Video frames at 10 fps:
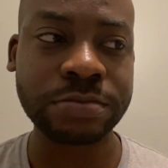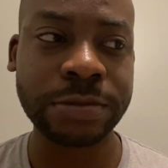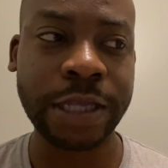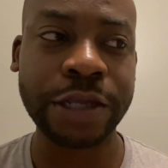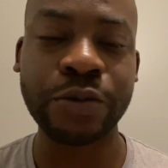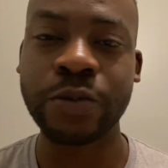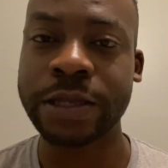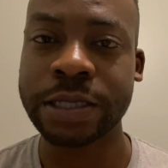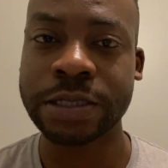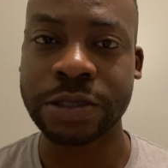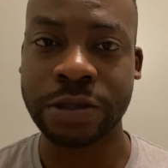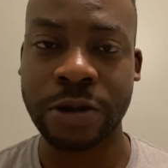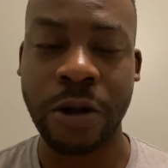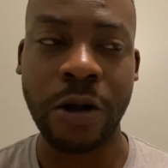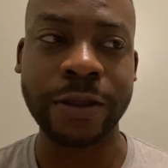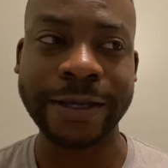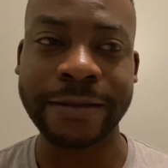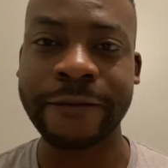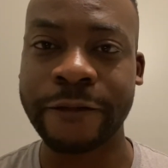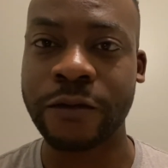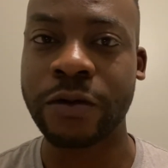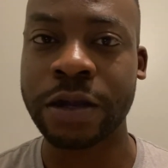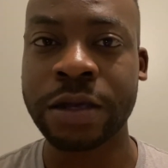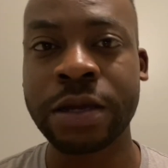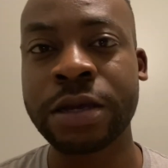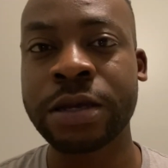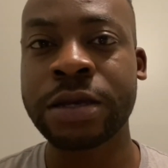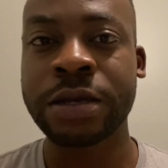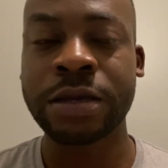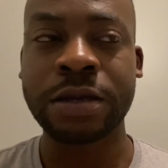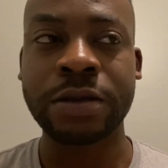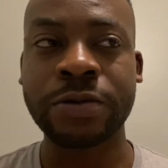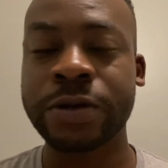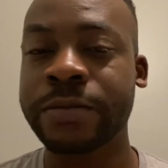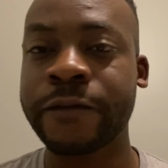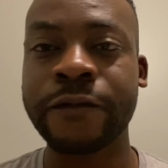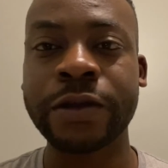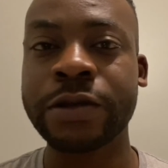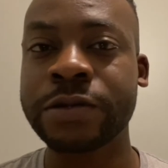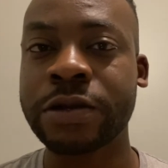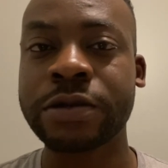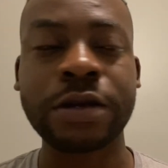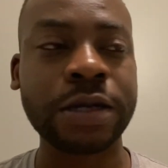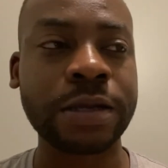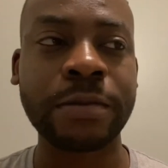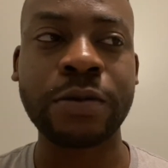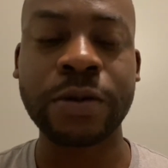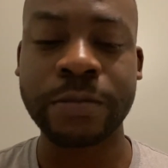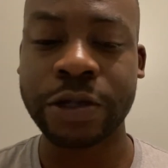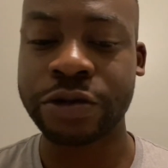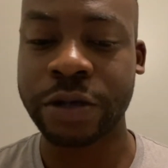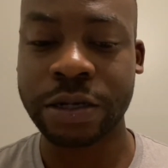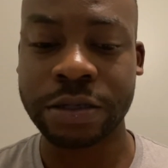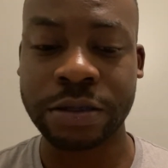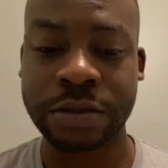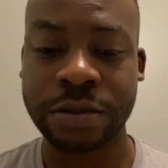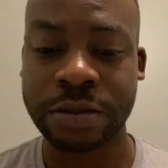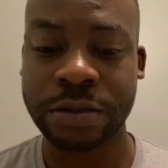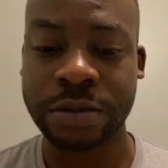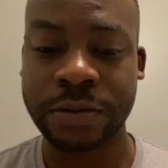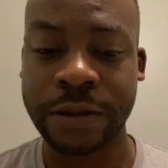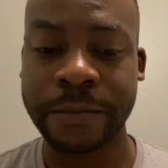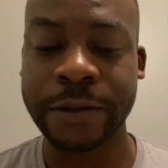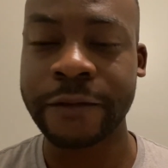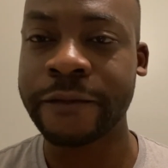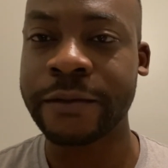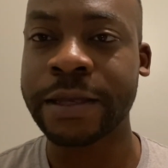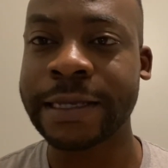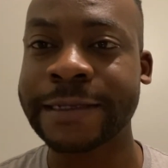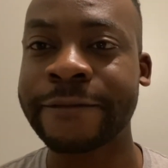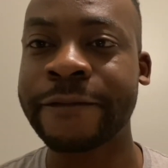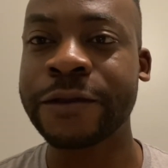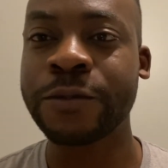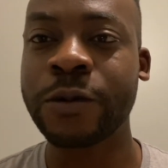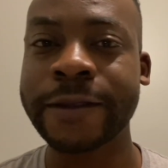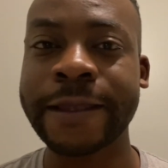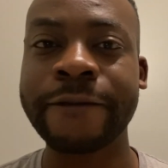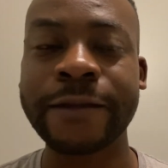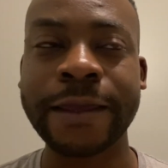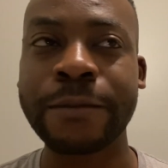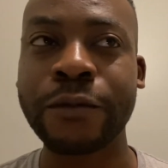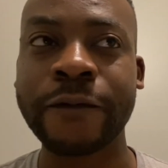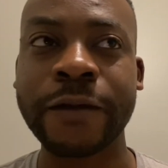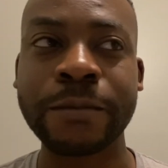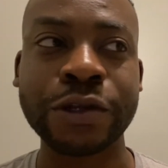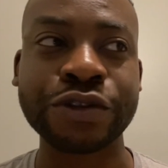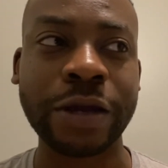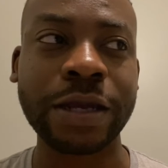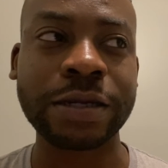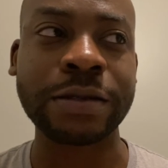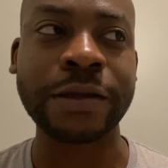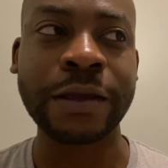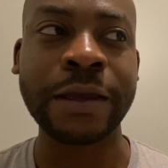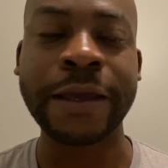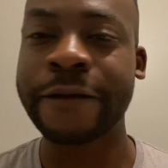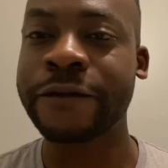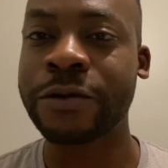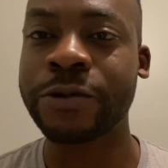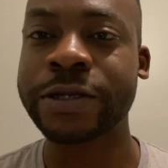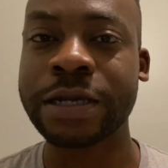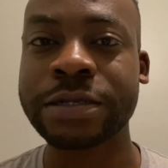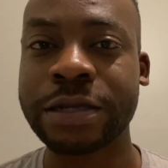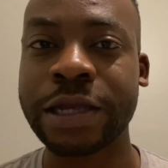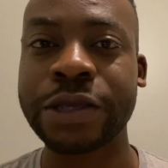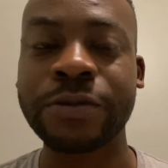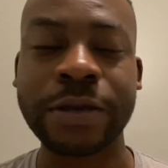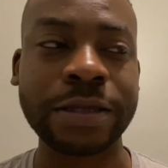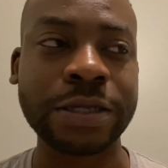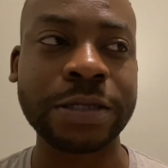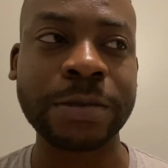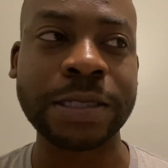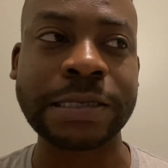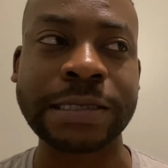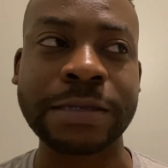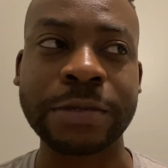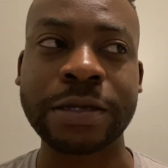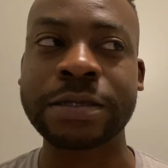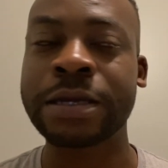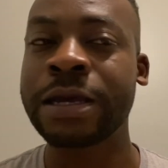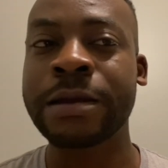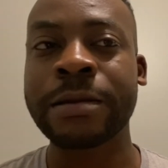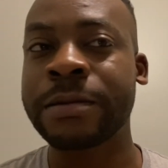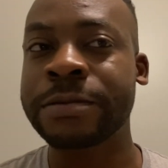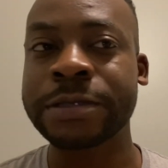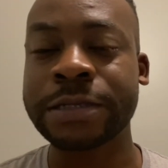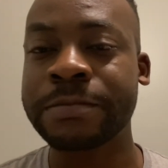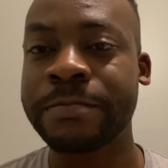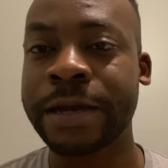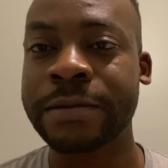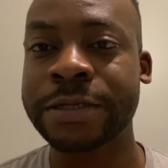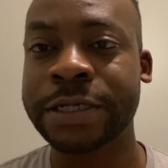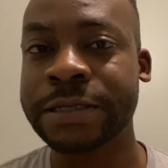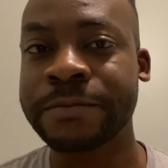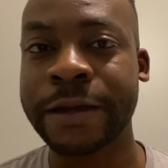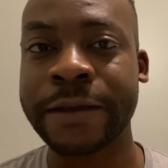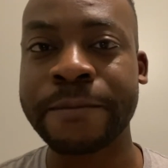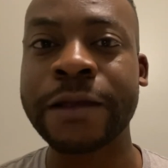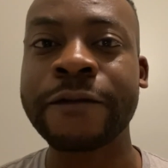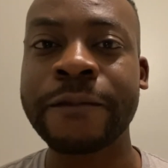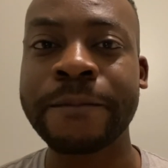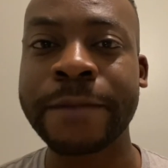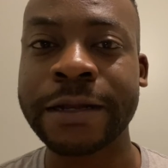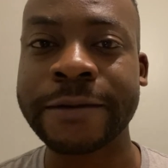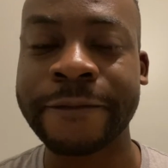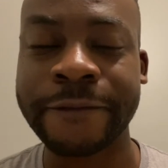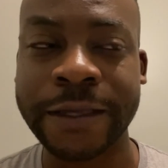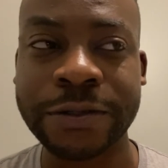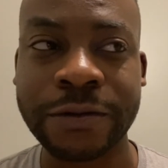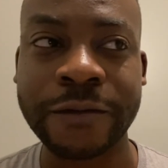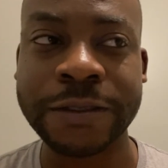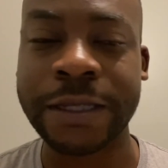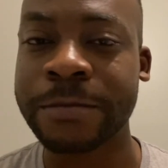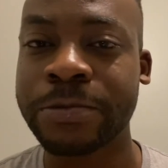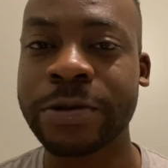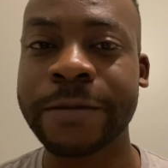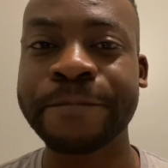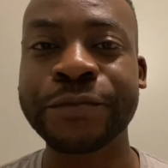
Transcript: that you're willing to go all in for in order before you start talking about woman attraction. I mean, the, yes, you will definitely get more female attraction if you're on retention and you hit the gym consistently because just by just by metaph- metaphysical standpoint,